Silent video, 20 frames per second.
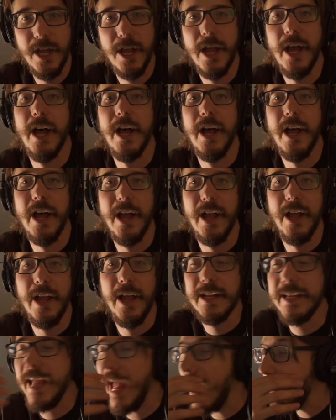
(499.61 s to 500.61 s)

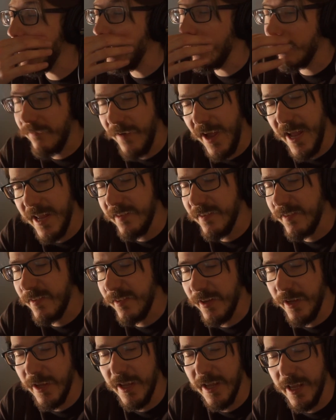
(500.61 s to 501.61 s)
It can be a fence.
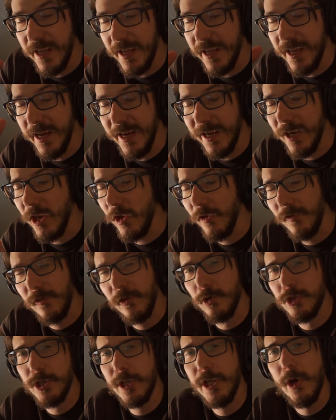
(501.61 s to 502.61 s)
It's
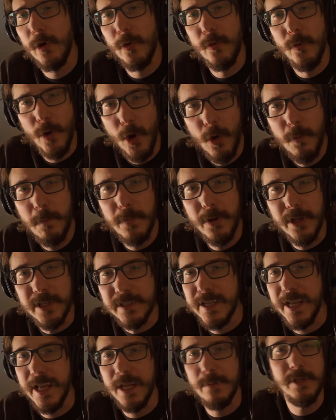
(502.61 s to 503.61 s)
usually a rope.
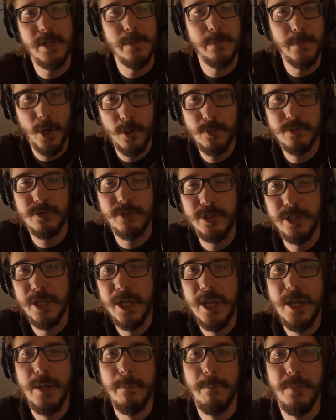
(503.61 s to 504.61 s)
It can be a post.
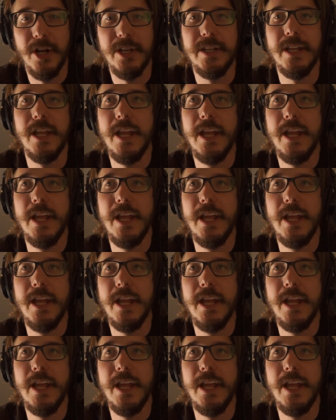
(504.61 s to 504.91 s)
But